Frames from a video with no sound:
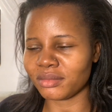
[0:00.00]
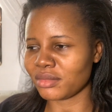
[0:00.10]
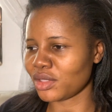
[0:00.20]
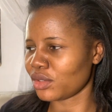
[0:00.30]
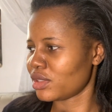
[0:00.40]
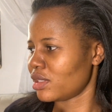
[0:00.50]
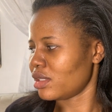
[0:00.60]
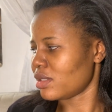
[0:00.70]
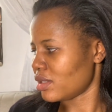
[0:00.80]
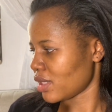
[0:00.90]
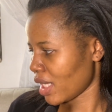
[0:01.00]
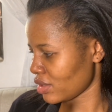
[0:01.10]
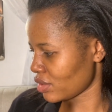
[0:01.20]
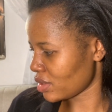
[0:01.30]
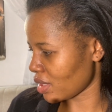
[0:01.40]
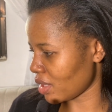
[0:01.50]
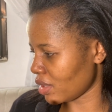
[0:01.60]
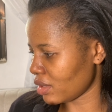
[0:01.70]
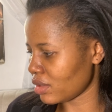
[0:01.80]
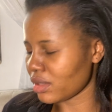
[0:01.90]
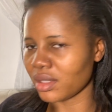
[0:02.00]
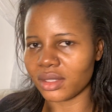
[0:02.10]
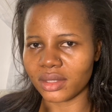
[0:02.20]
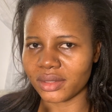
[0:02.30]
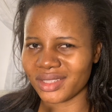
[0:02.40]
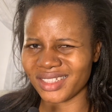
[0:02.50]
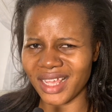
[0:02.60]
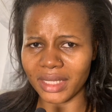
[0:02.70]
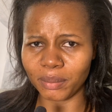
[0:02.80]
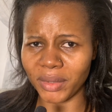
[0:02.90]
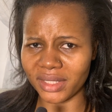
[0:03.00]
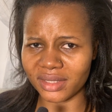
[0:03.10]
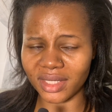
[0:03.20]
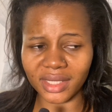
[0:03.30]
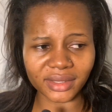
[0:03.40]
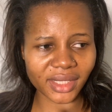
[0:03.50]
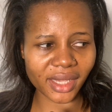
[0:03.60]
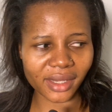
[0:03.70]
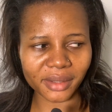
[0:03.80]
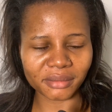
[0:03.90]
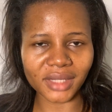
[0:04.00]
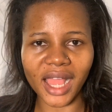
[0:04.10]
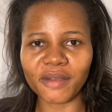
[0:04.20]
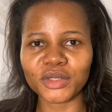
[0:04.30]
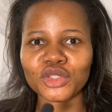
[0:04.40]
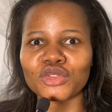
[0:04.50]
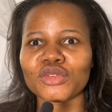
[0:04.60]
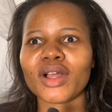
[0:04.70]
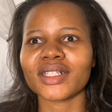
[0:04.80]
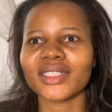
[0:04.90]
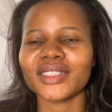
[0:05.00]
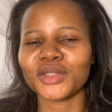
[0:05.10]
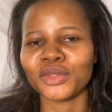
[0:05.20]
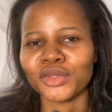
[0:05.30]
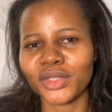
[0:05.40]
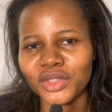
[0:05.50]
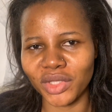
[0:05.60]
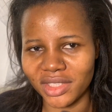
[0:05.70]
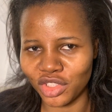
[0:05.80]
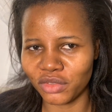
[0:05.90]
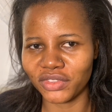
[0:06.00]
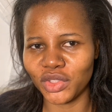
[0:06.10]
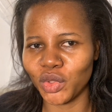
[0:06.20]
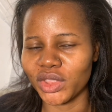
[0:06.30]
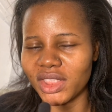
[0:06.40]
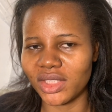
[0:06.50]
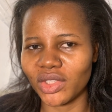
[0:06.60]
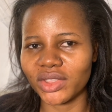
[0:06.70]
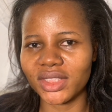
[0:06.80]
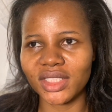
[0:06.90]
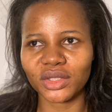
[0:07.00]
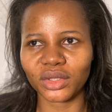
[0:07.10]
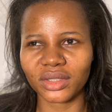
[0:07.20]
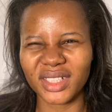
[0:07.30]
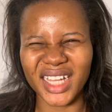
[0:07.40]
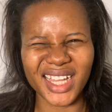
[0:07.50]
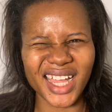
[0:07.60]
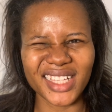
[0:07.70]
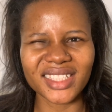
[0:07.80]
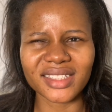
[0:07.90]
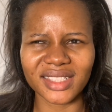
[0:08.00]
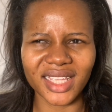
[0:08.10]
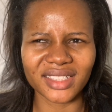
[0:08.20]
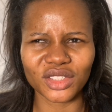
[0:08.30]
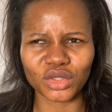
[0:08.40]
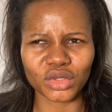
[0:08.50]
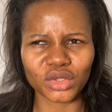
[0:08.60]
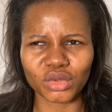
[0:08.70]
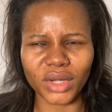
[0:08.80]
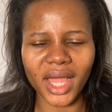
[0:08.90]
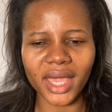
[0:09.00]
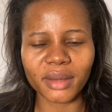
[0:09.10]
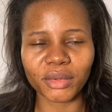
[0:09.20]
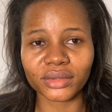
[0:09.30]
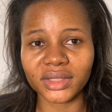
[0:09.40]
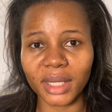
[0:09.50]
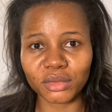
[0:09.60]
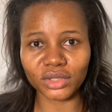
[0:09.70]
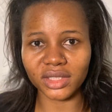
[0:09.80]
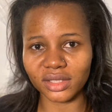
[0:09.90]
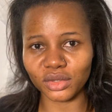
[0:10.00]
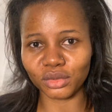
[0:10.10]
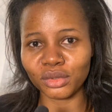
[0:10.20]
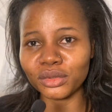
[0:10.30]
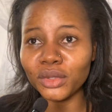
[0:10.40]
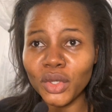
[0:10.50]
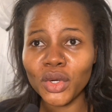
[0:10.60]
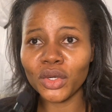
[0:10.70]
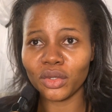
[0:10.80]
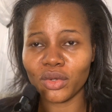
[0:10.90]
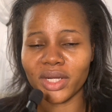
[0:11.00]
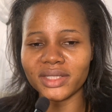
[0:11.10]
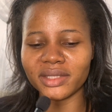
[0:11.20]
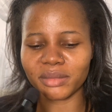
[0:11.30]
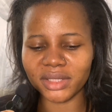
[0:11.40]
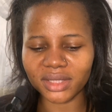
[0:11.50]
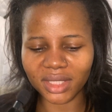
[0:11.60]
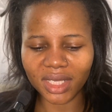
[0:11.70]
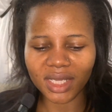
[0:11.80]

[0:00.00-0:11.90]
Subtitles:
So today's Saturday, it's like past 10 a.m. I've been struggling to do a transition video on TikTok. I think it's like it's just too high, but I'm too lazy to go and dim it.